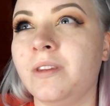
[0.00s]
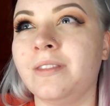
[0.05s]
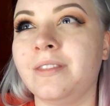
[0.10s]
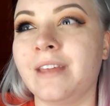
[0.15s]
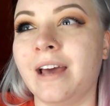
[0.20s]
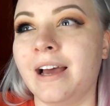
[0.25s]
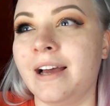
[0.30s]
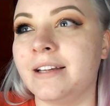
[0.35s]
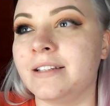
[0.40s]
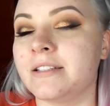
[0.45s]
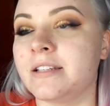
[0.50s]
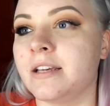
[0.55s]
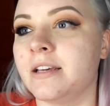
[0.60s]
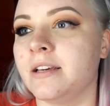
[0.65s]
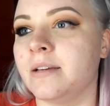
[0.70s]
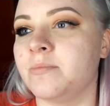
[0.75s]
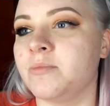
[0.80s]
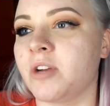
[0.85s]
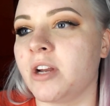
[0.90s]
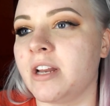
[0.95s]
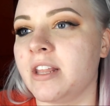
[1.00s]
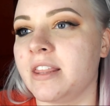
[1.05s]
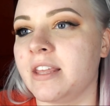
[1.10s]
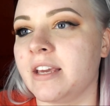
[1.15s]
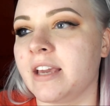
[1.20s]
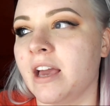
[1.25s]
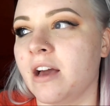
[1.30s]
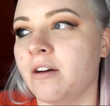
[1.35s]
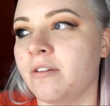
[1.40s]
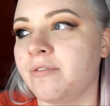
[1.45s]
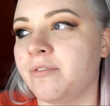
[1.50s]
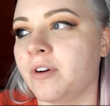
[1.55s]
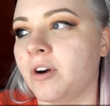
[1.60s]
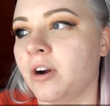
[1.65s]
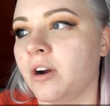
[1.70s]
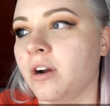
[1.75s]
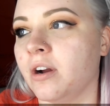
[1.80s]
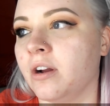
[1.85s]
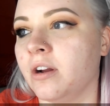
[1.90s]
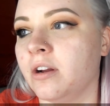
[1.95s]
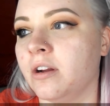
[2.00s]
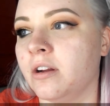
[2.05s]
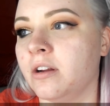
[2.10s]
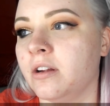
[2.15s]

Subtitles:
that, I'm trying to think how far